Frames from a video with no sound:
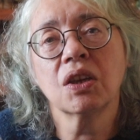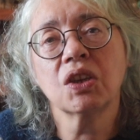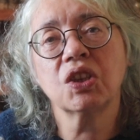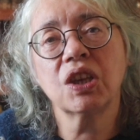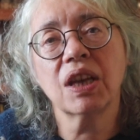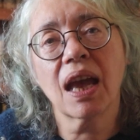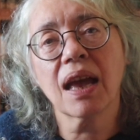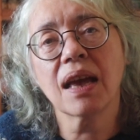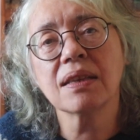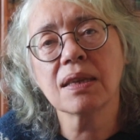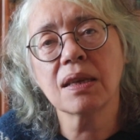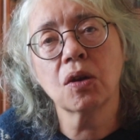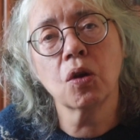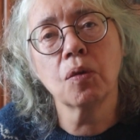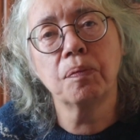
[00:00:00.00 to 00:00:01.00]
she has
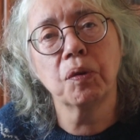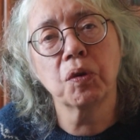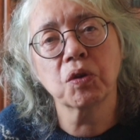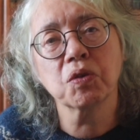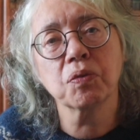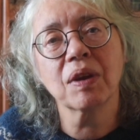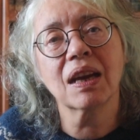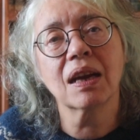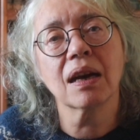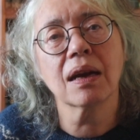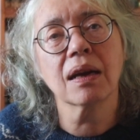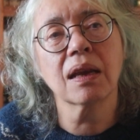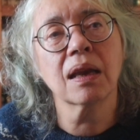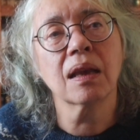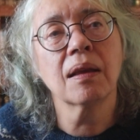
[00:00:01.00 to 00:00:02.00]
in her books
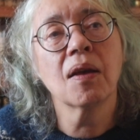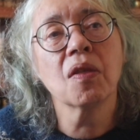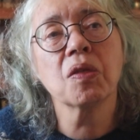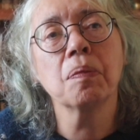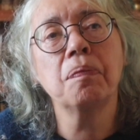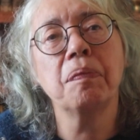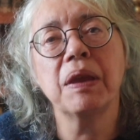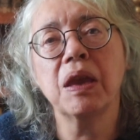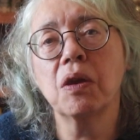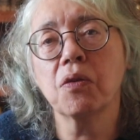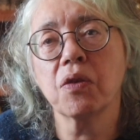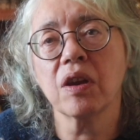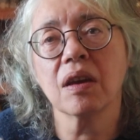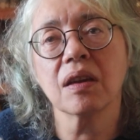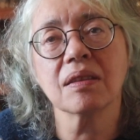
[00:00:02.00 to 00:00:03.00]
regarding the
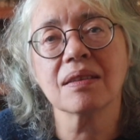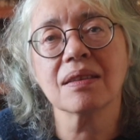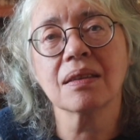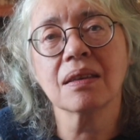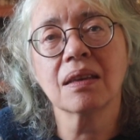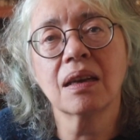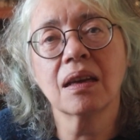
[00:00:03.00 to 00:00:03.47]
periods